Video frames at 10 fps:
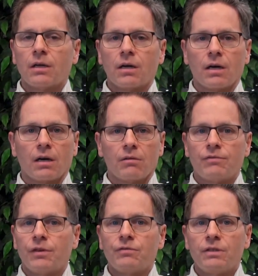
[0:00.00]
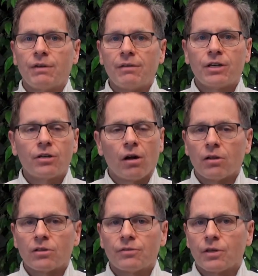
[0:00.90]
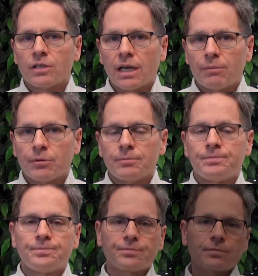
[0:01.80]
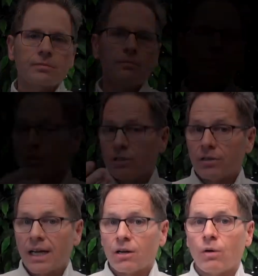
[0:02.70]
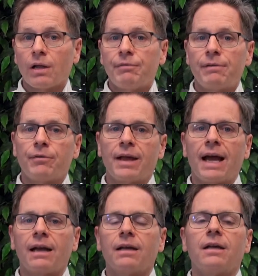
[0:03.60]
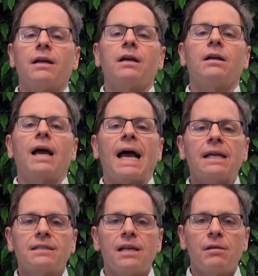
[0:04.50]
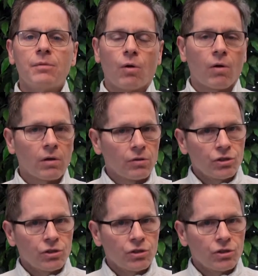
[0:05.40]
$500 for example. If you still can't qualify for that, ask them or